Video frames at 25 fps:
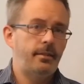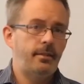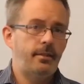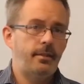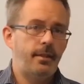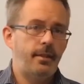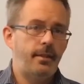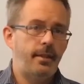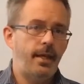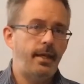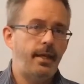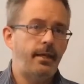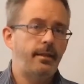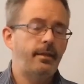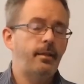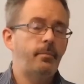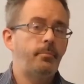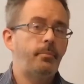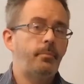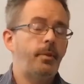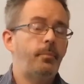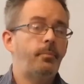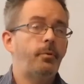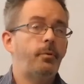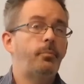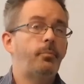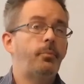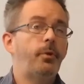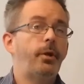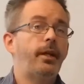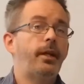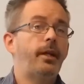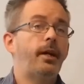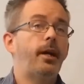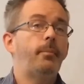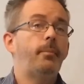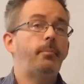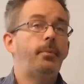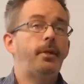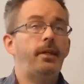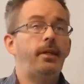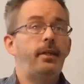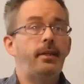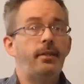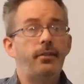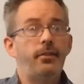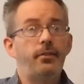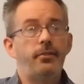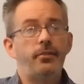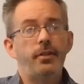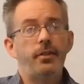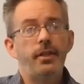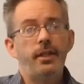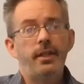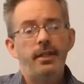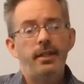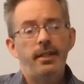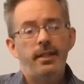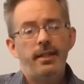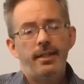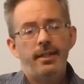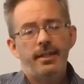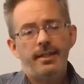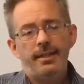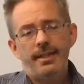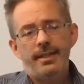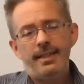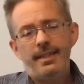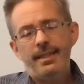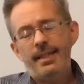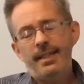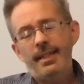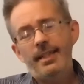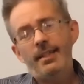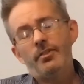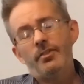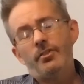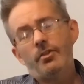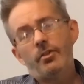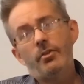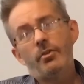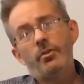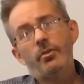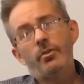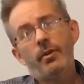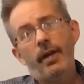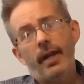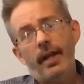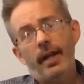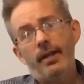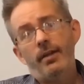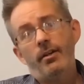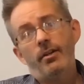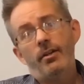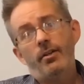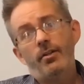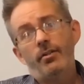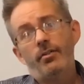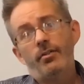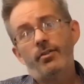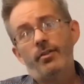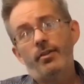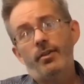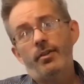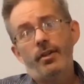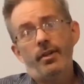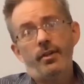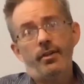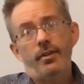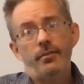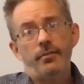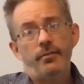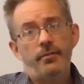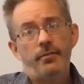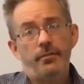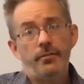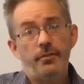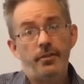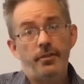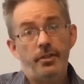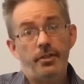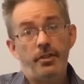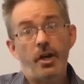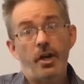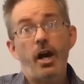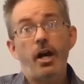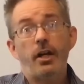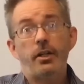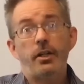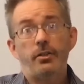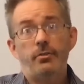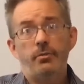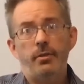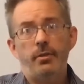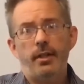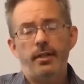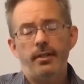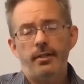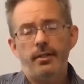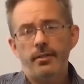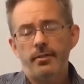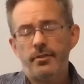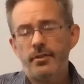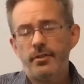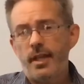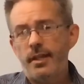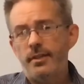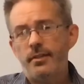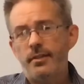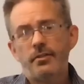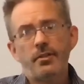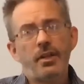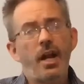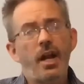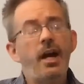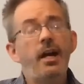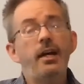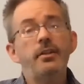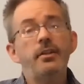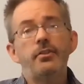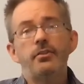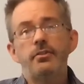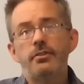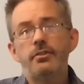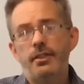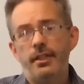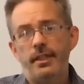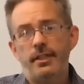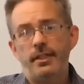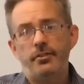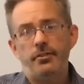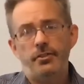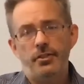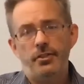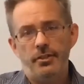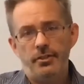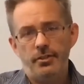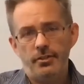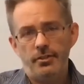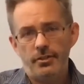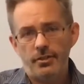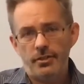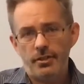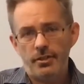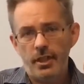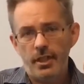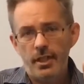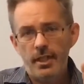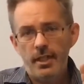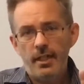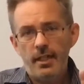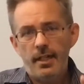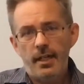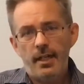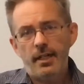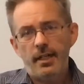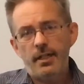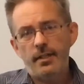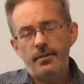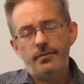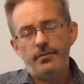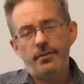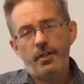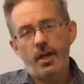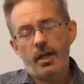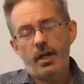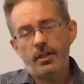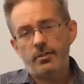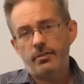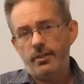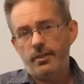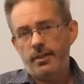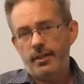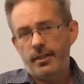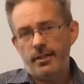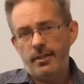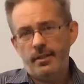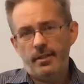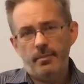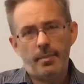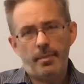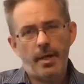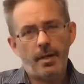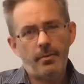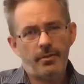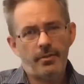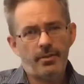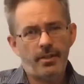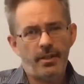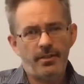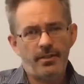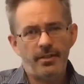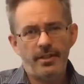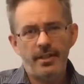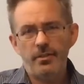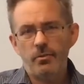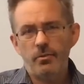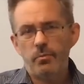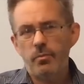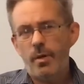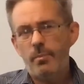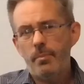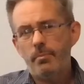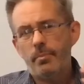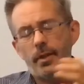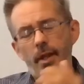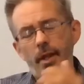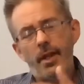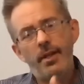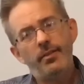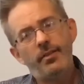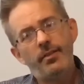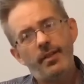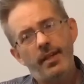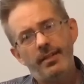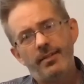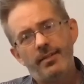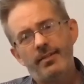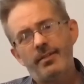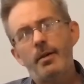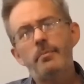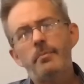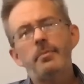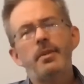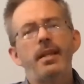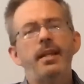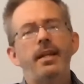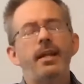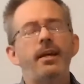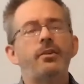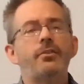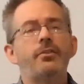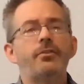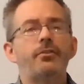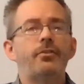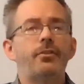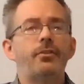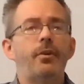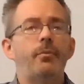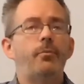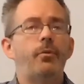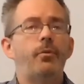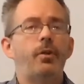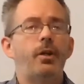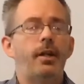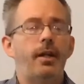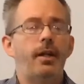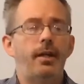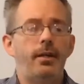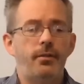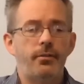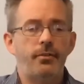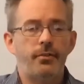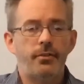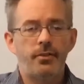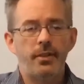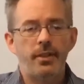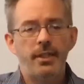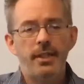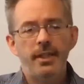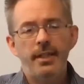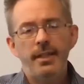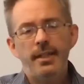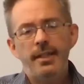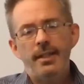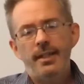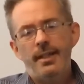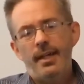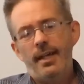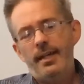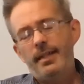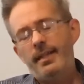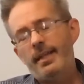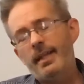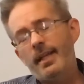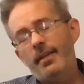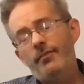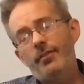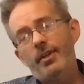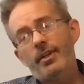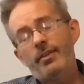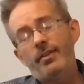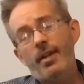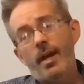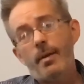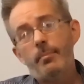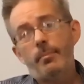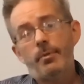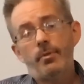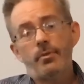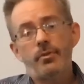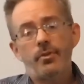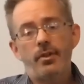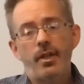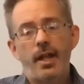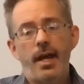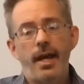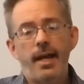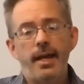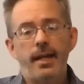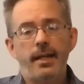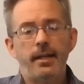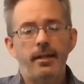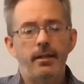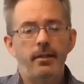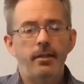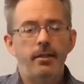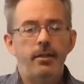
thing that people bring up is internal errors of doctrine. They'll say there's contradictions of doctrine. The Bible says this one place and something else somewhere else. And they give examples like